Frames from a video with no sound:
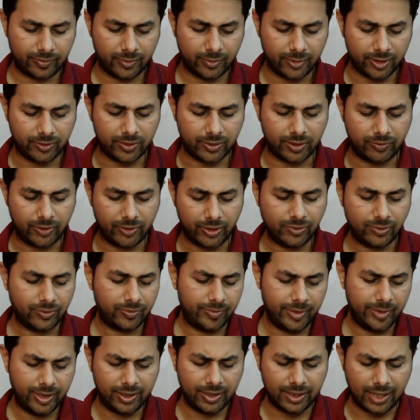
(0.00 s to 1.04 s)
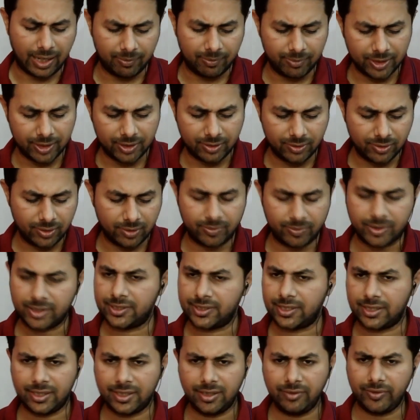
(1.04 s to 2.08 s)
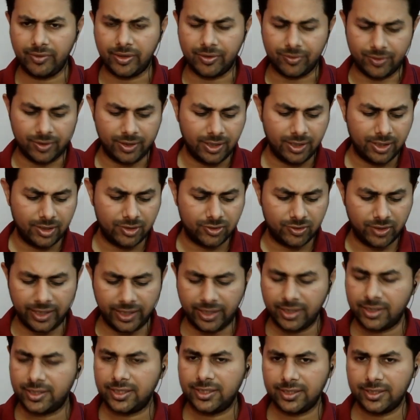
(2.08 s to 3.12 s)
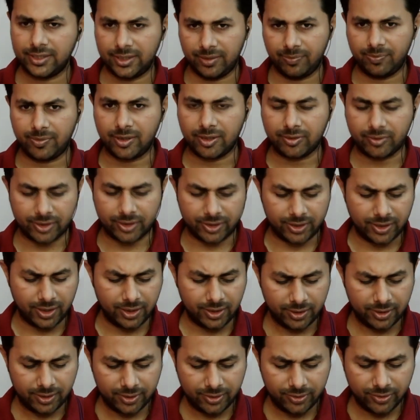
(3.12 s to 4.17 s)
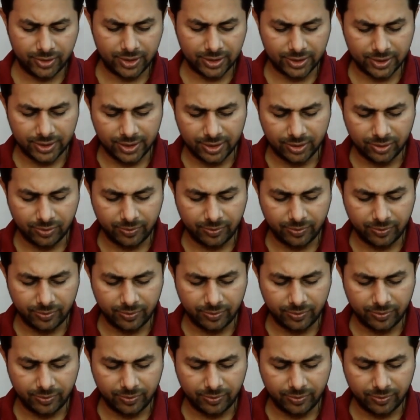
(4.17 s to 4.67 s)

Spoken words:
okay, what would be amplitude of resulting wave? So again, this is simple question. You just need to